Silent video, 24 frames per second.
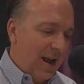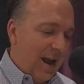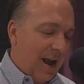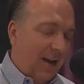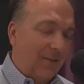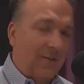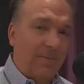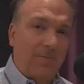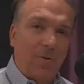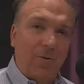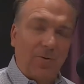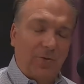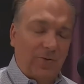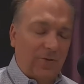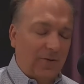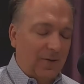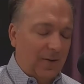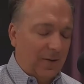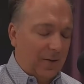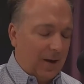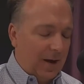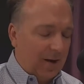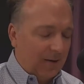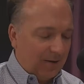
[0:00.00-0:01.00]
as opposed
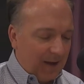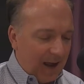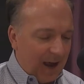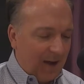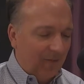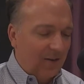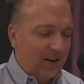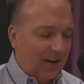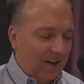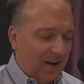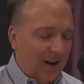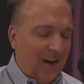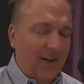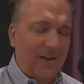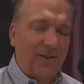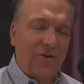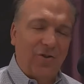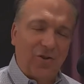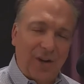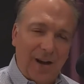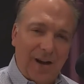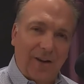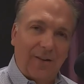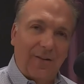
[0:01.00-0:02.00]
to having to cut
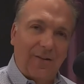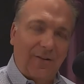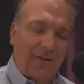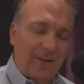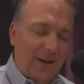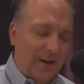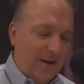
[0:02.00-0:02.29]
checks.